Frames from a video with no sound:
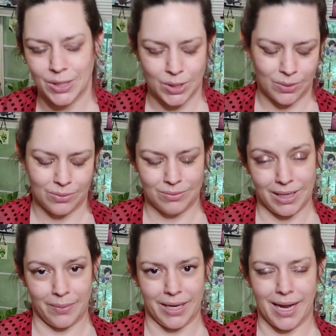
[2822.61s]
So
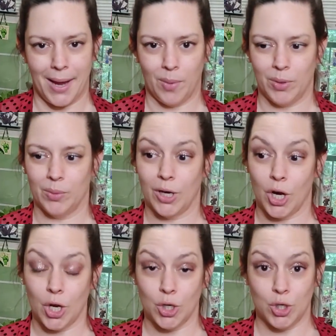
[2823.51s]
anyway, I hope you
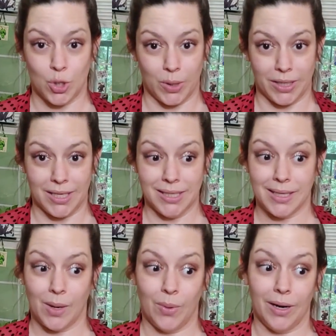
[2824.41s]
enjoyed this.
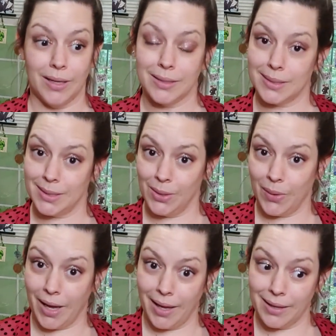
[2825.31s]
I will see you
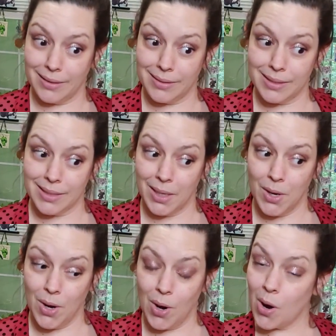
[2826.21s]
guys
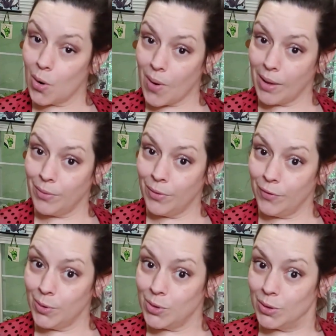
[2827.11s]
around in the
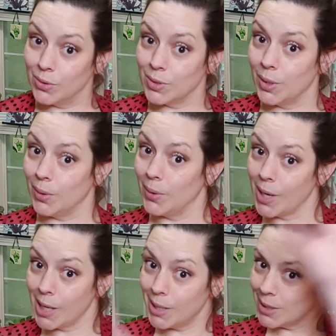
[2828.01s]
future. So,
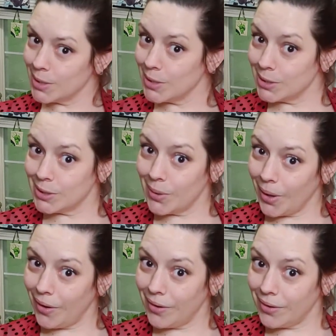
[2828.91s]

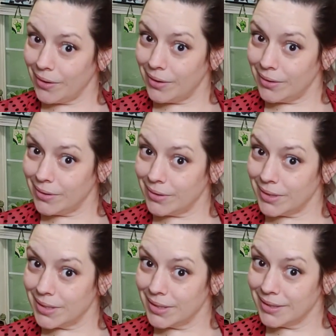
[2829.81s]

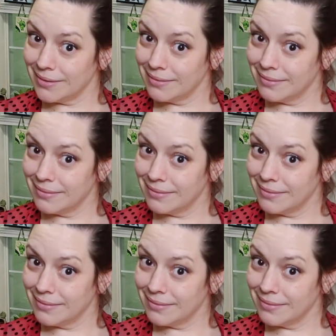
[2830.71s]
toodles!